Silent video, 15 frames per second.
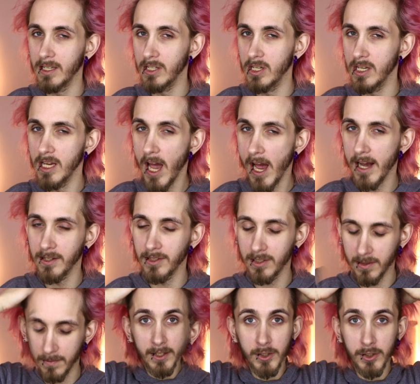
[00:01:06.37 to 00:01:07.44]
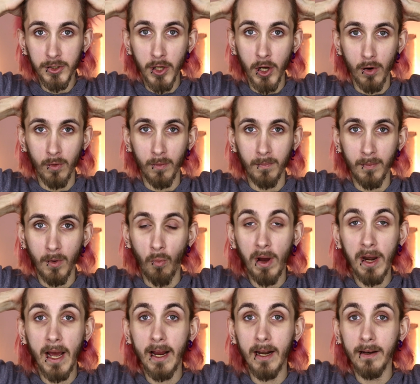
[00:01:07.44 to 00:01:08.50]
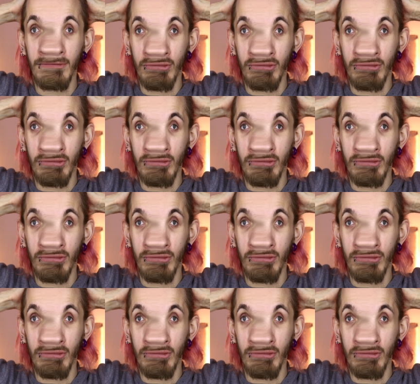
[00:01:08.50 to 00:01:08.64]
Yes. So, when I